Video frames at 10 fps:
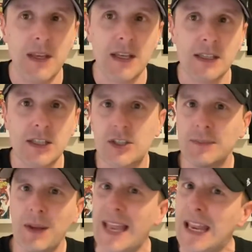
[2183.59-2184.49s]
Because he's
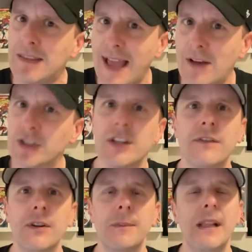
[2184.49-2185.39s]
about 8,000
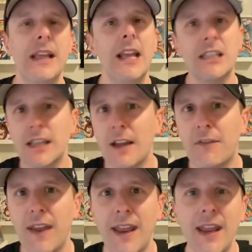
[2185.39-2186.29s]
of them. It's an
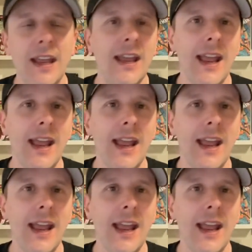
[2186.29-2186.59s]
FA.